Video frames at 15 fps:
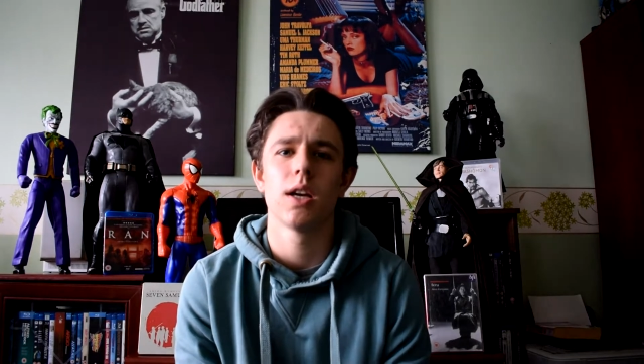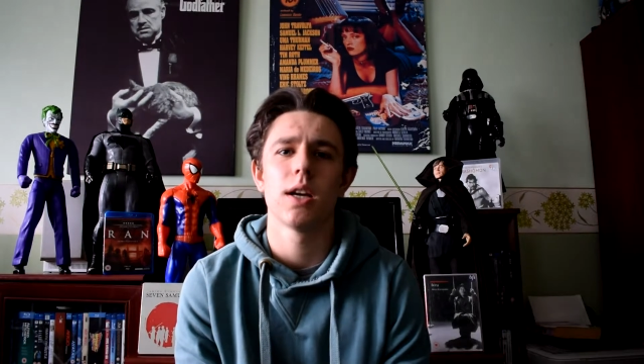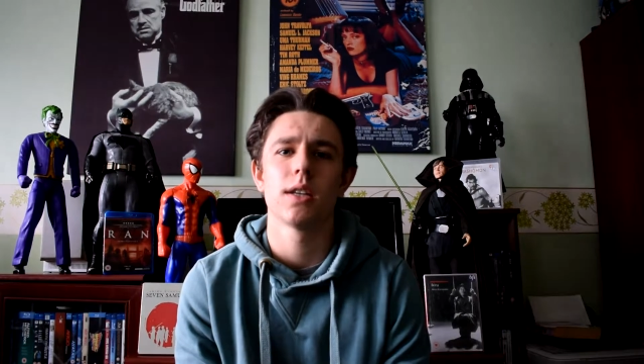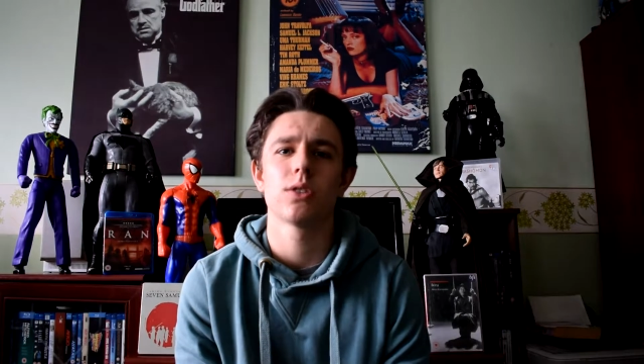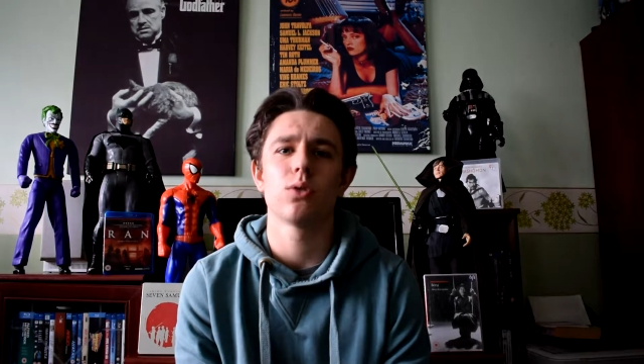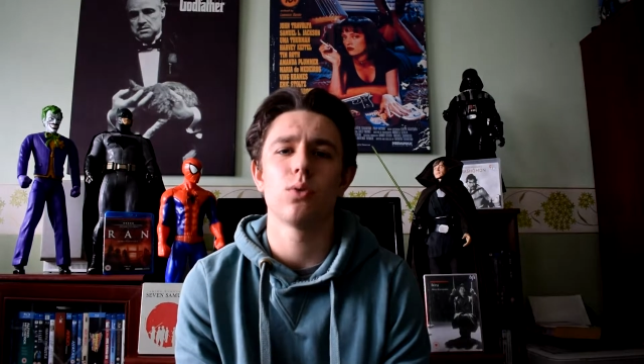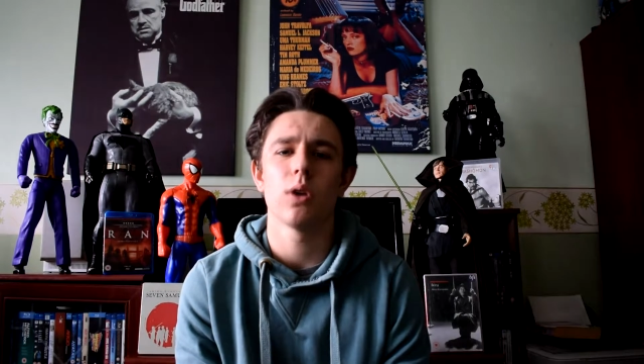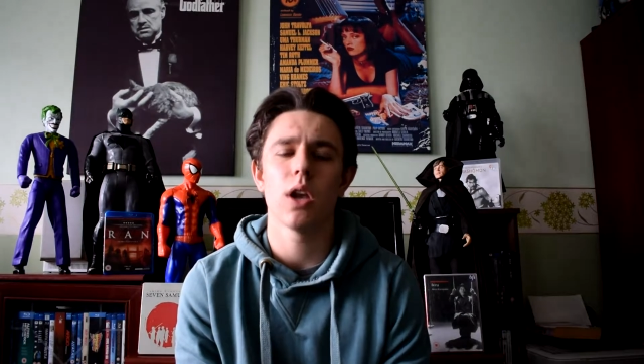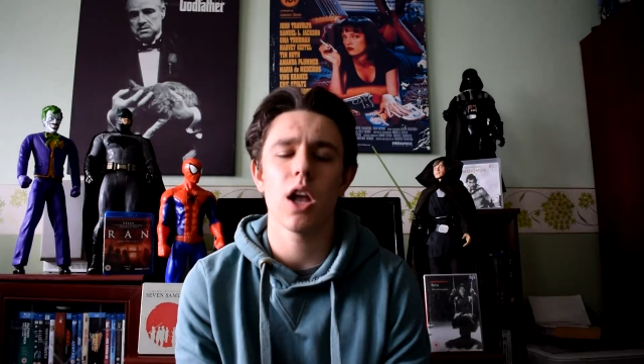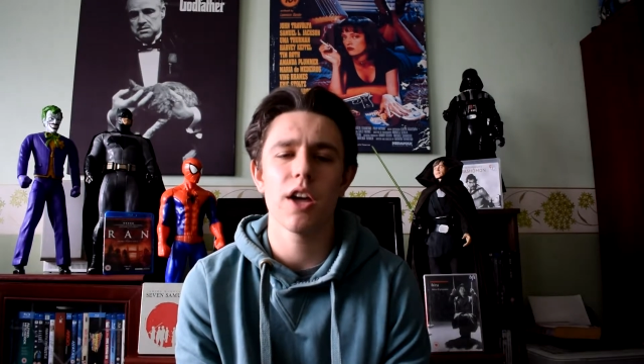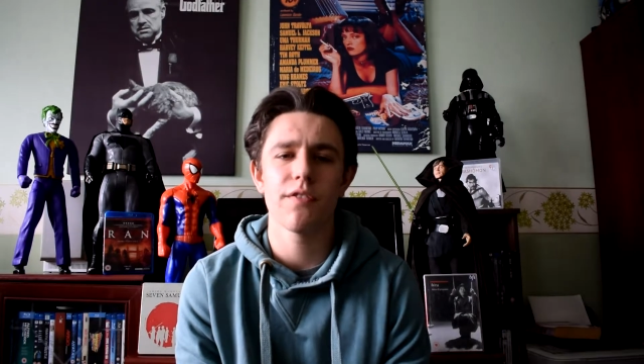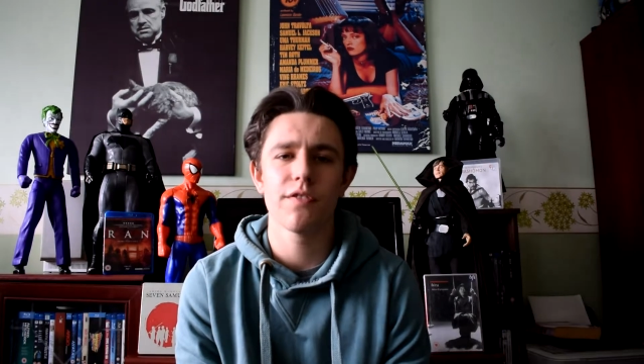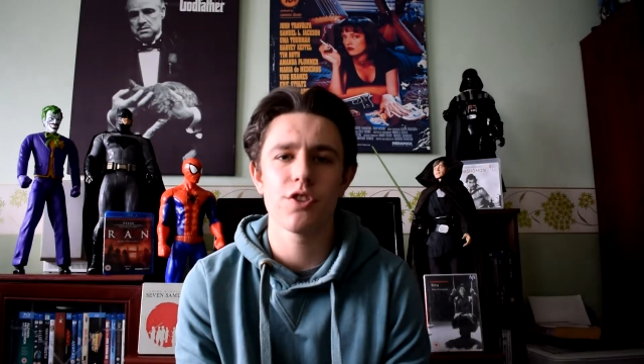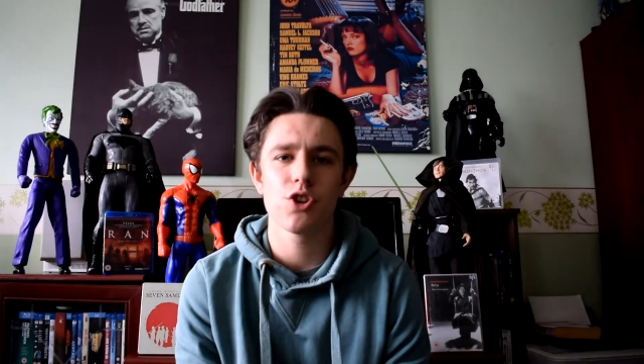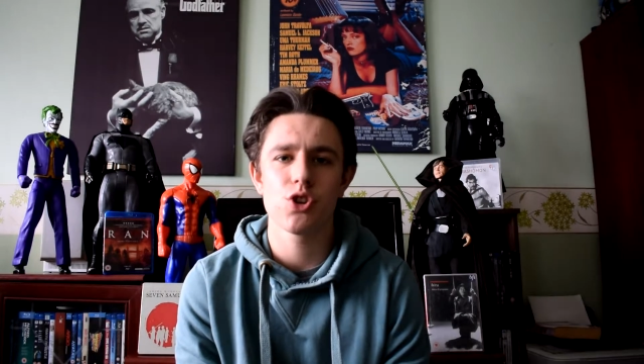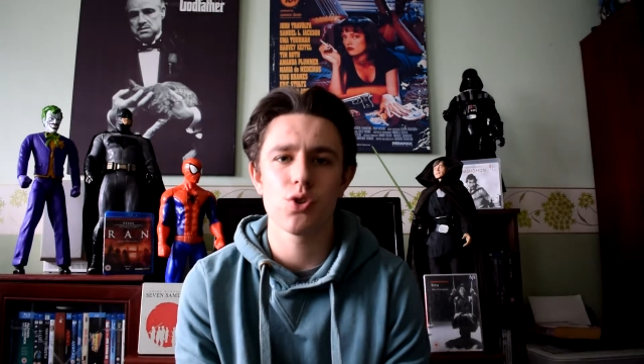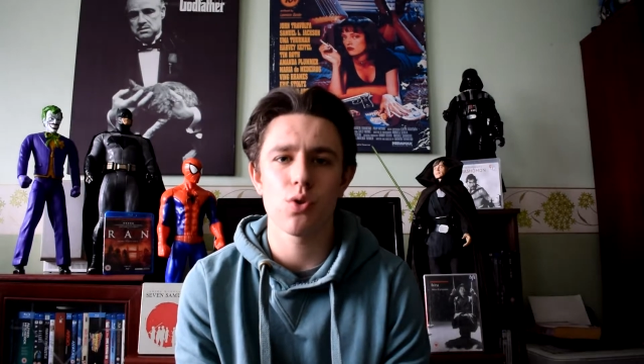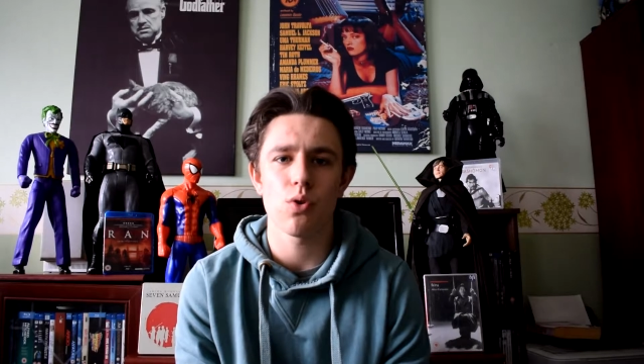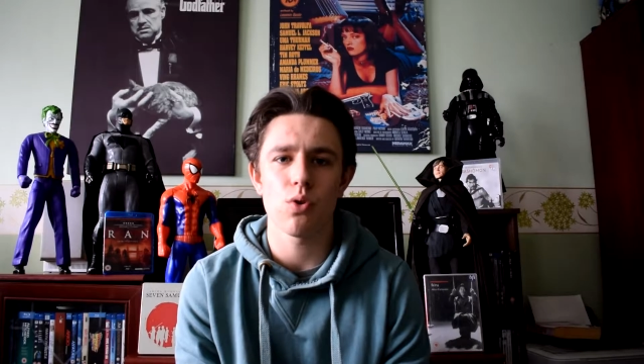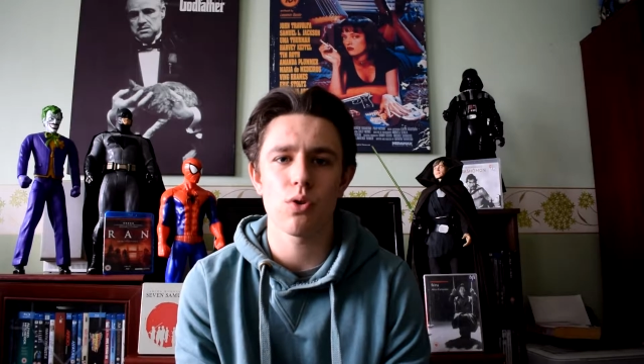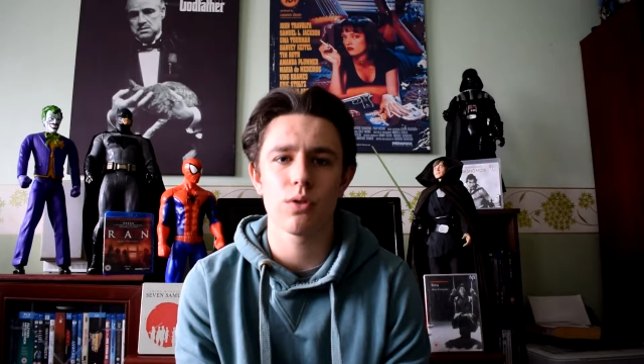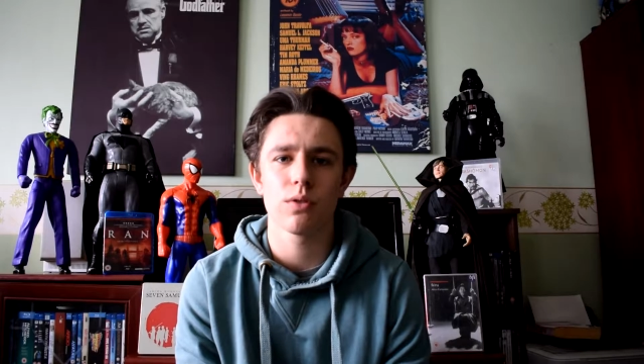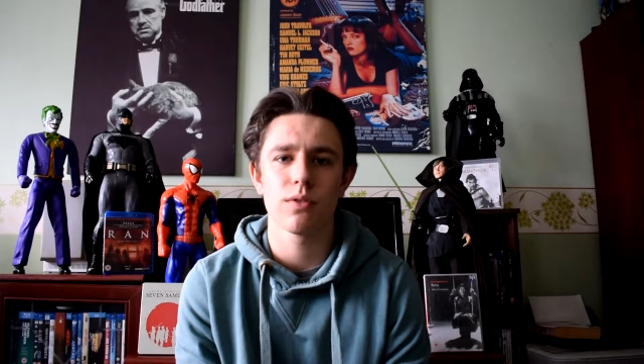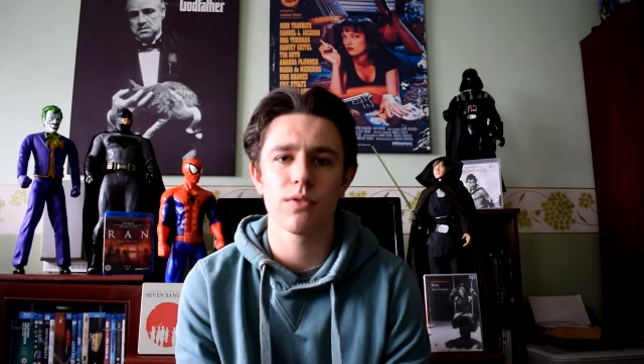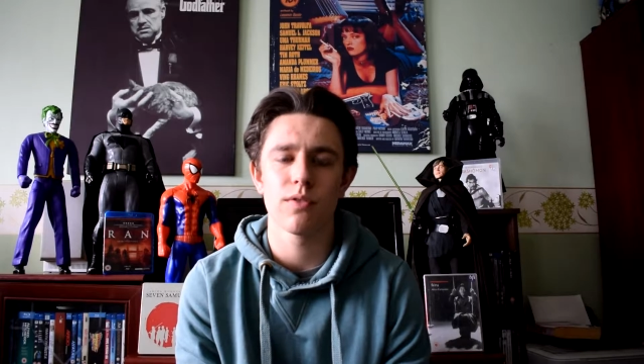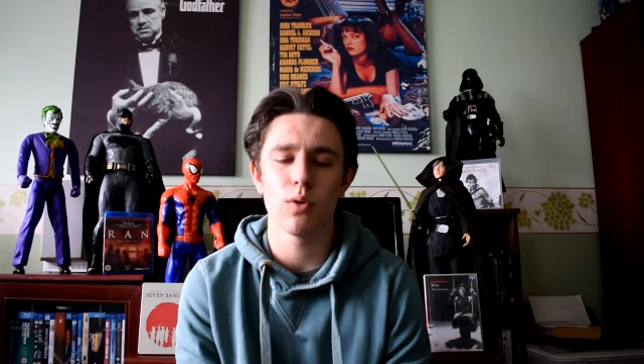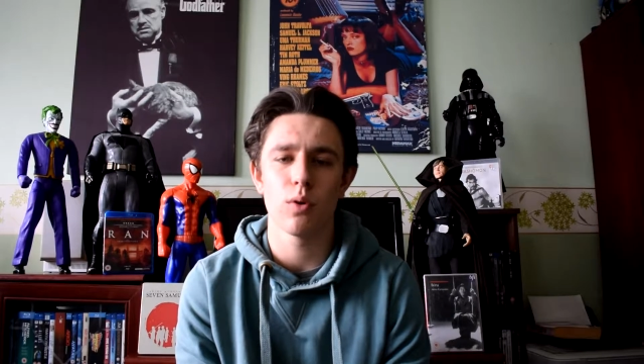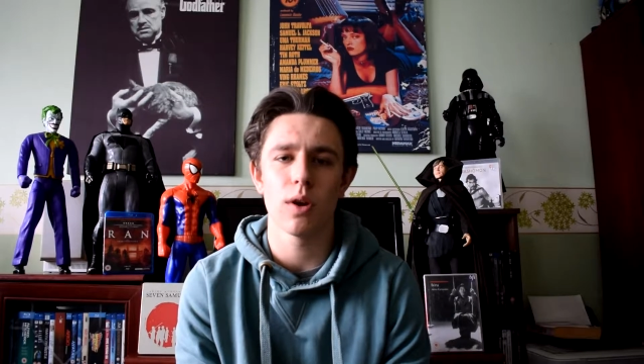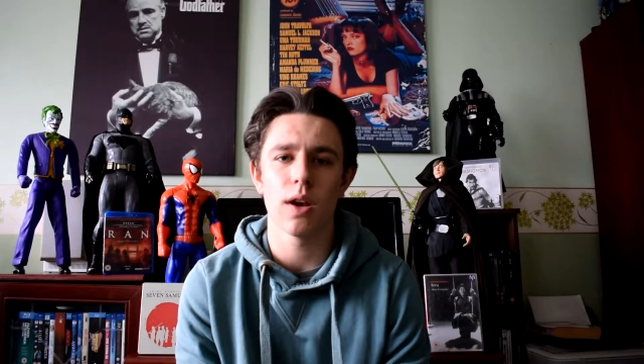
It's called Life is Short, Fall